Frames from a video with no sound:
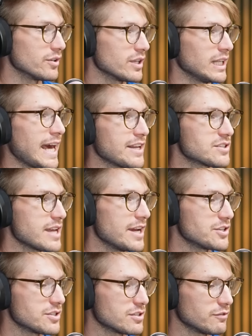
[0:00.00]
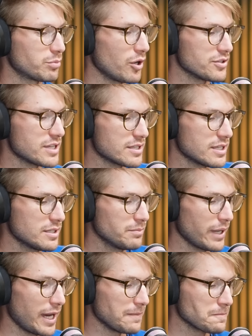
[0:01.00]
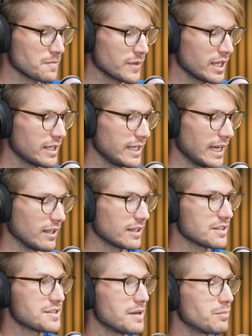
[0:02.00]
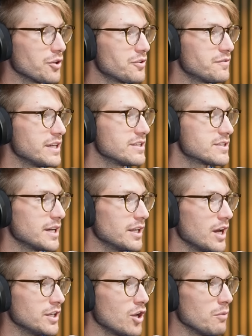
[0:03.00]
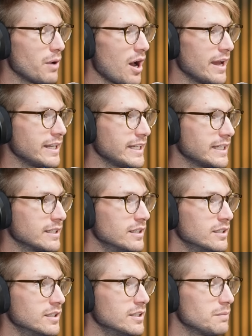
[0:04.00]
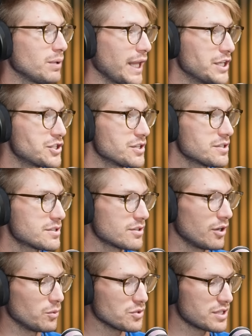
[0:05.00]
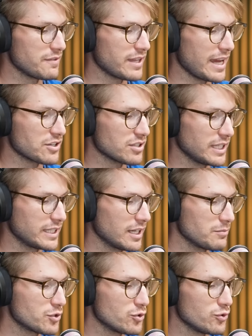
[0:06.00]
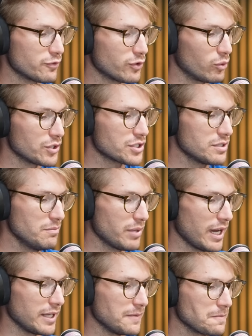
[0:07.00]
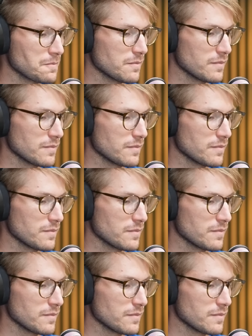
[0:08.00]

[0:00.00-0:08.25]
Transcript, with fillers: the, the latter stages of processing. But yeah, like I said, both of these are, are non-binding pledges, so we'll see if they actually come to fruition. But